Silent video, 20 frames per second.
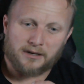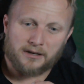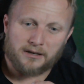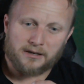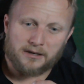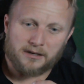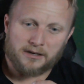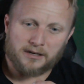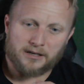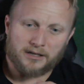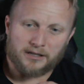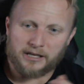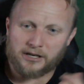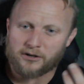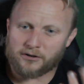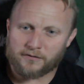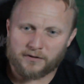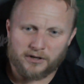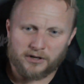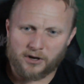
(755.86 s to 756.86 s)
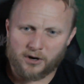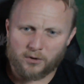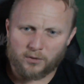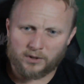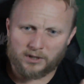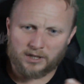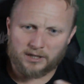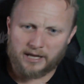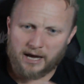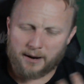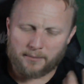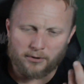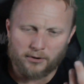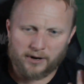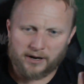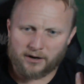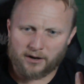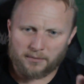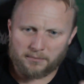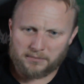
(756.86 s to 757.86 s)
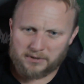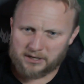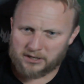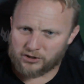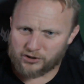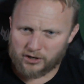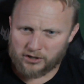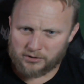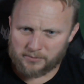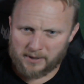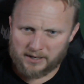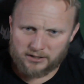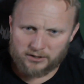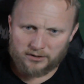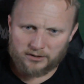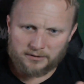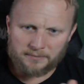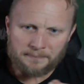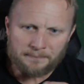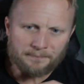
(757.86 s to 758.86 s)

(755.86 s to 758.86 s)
in a later video, we'll elaborate on being judgmental.